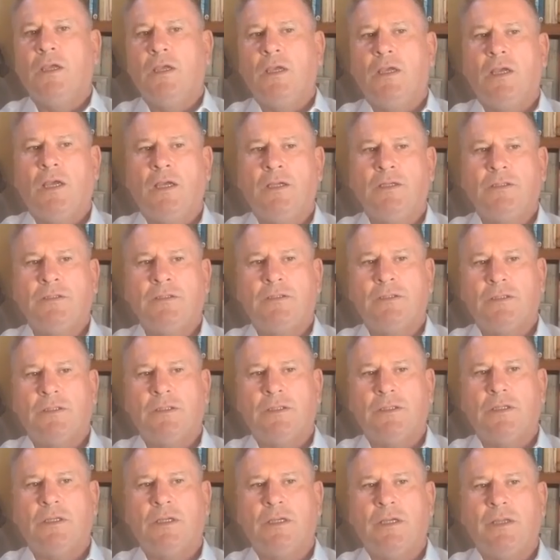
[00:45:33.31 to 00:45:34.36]
and.
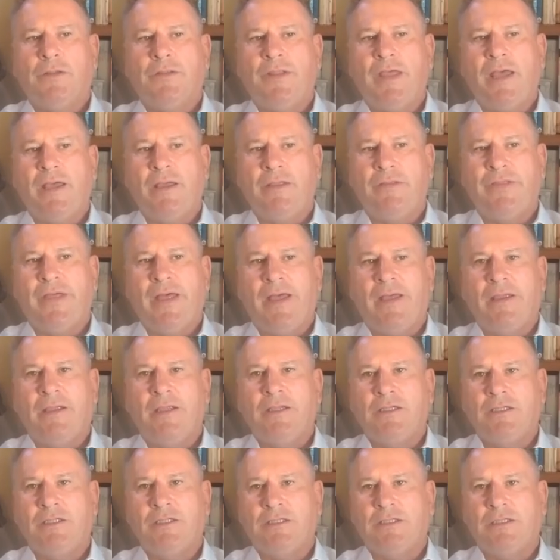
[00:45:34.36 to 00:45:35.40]
And that, that
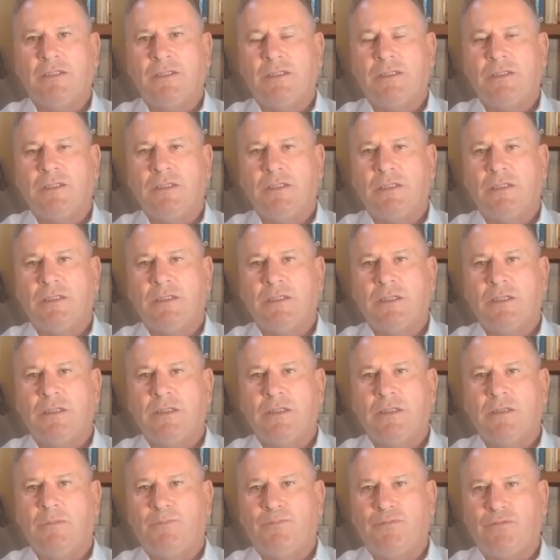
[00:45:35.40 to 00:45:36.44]
is
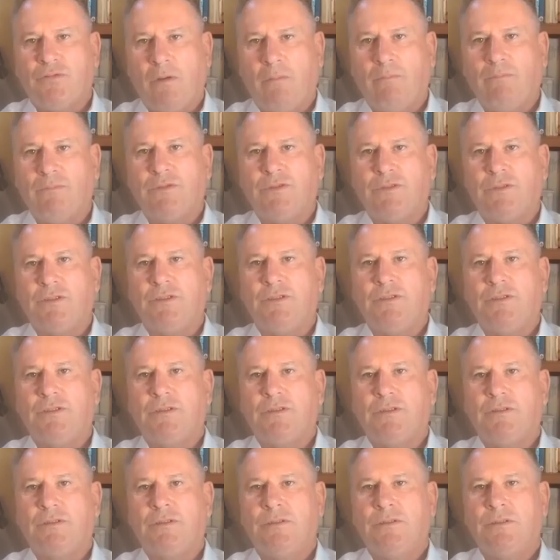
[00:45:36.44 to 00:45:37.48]
prompted
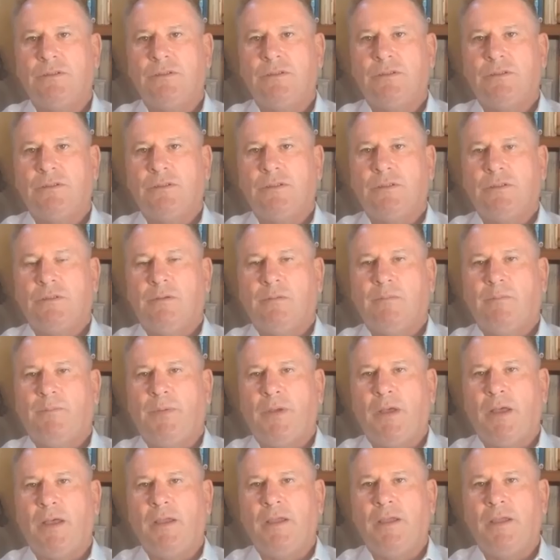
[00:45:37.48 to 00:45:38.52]

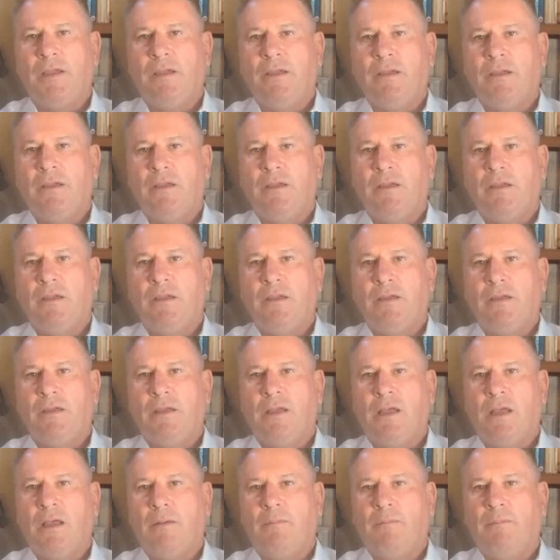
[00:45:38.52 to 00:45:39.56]
by,
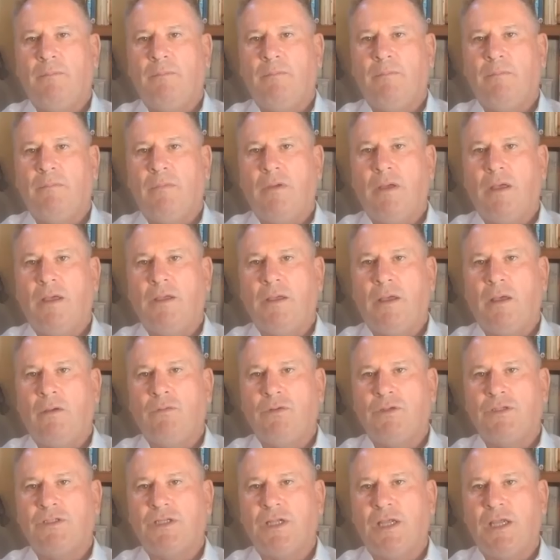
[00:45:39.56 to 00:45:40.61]
um, I, I
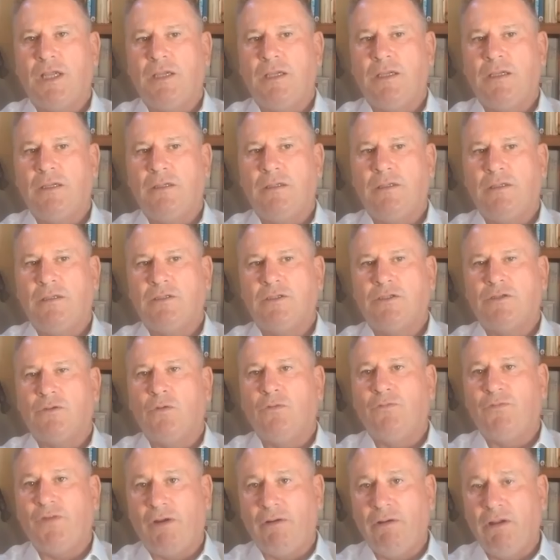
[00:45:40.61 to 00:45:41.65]
would say, to
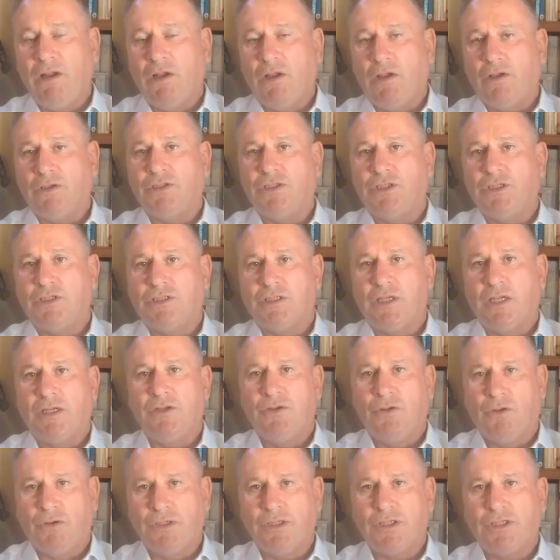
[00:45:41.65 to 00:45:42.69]
a very large extent,
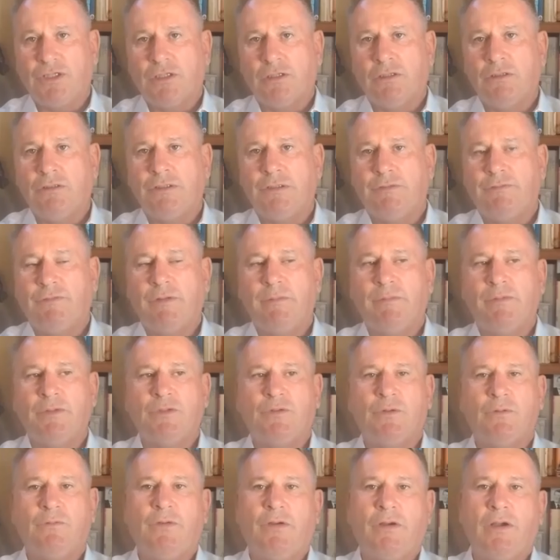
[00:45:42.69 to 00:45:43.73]
not exclusively, but
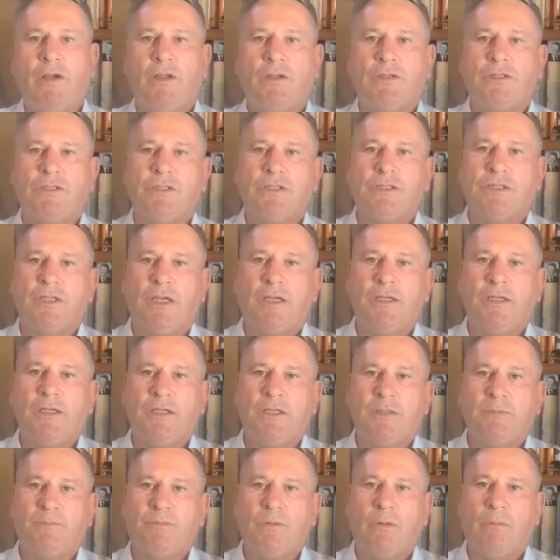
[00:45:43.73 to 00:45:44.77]
to a very large extent, it
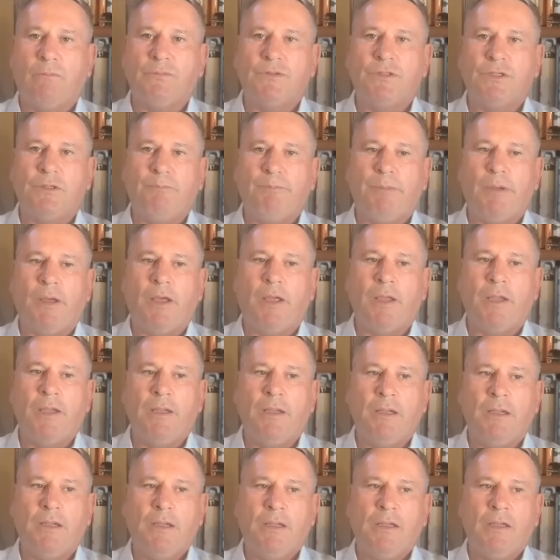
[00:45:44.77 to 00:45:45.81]
is prompted by
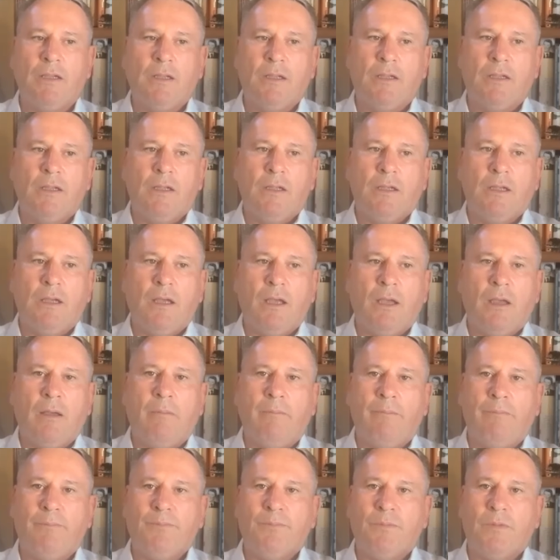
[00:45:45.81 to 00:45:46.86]

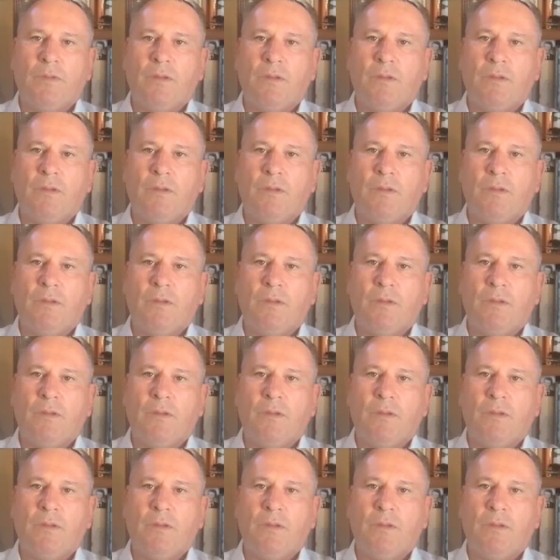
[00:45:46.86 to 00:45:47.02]
um,